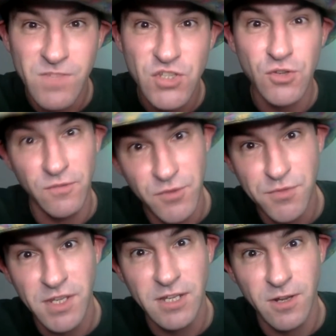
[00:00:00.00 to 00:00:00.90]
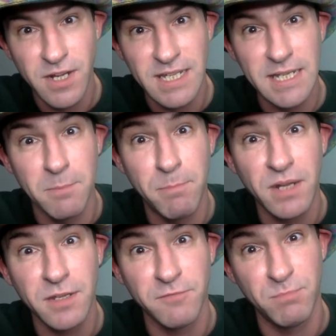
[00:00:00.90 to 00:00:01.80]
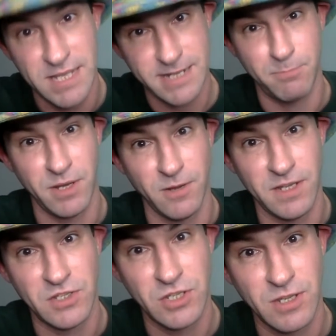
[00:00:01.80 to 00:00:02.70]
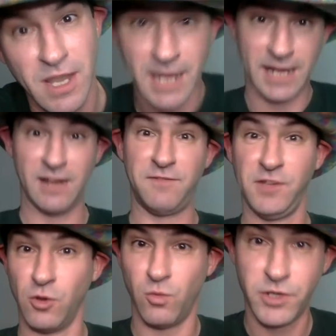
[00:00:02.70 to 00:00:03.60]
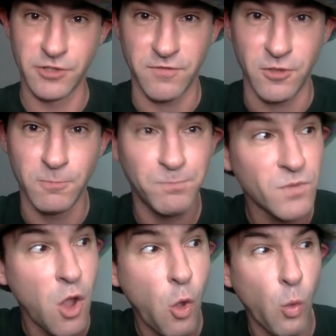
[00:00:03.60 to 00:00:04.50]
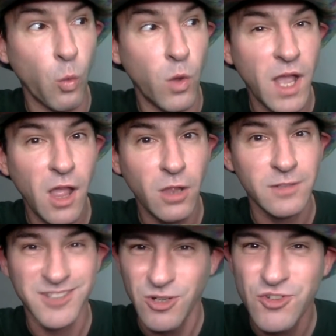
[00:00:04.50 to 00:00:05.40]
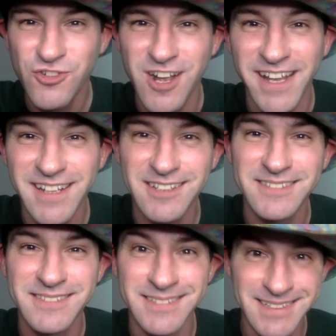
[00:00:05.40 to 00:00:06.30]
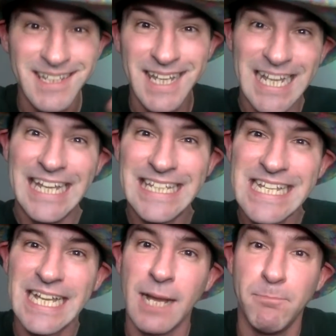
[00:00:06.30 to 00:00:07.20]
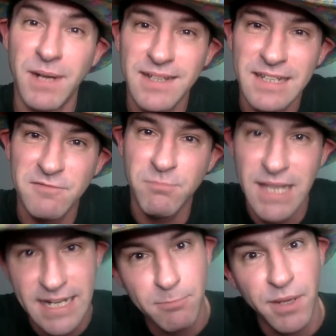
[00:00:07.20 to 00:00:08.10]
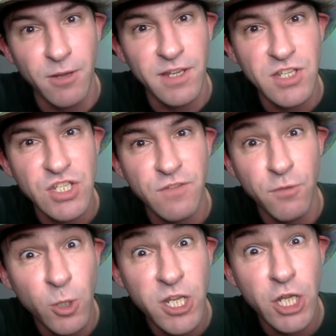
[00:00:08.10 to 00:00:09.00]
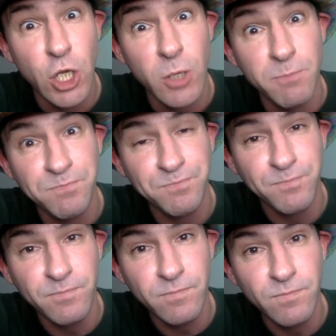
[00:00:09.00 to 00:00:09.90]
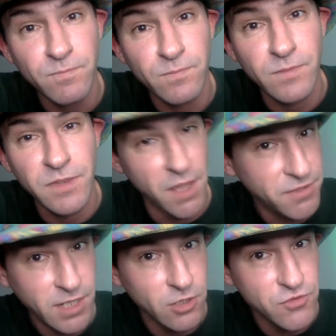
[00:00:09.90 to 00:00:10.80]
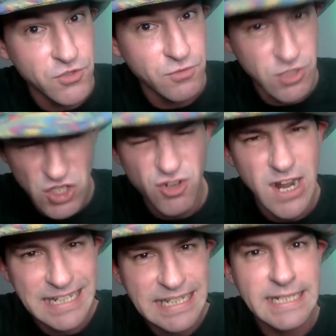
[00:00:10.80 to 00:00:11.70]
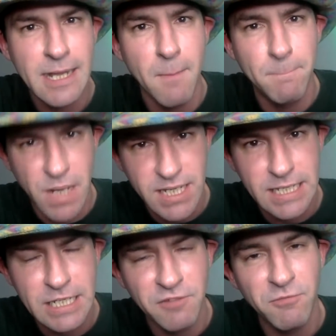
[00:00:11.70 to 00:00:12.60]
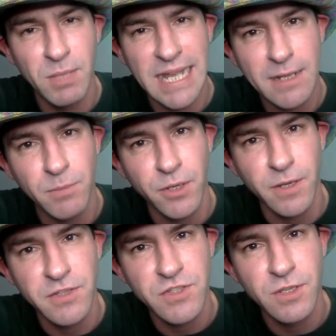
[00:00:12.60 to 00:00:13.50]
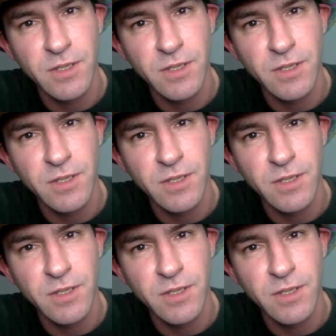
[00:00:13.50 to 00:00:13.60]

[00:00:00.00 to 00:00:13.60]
So if you think you're going to eat a bucket of blackberries and feel wonderful, well, go try it. Eat a bucket of blackberries for dinner. Nothing else. Just try eating a bucket of blackberries.